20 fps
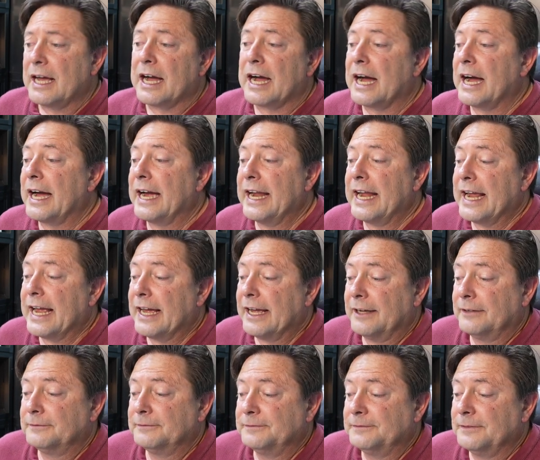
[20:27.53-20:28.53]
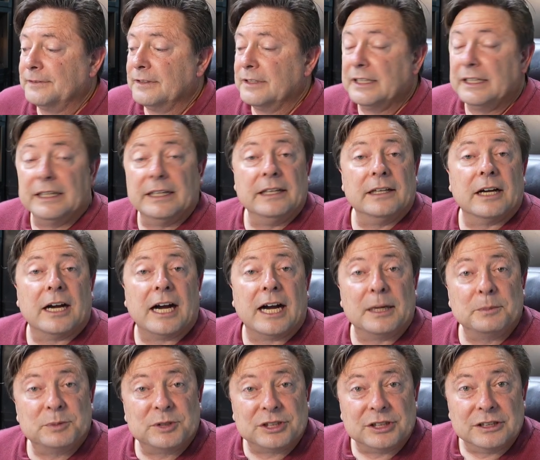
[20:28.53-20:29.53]
I have the
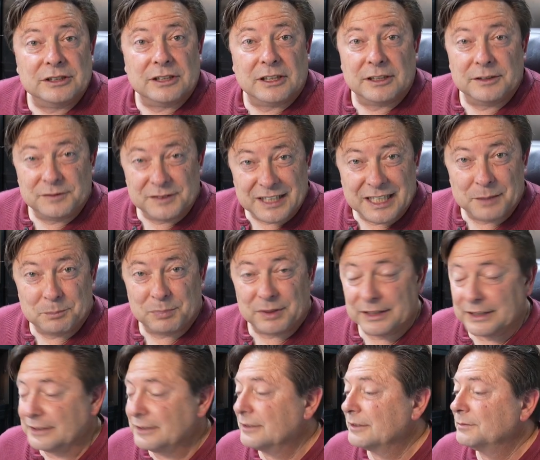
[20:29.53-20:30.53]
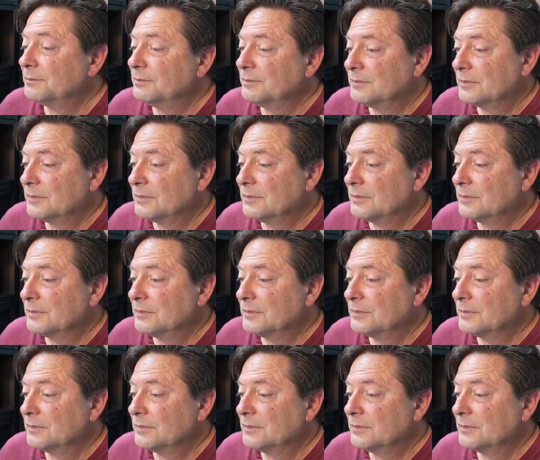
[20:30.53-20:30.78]
option of templates.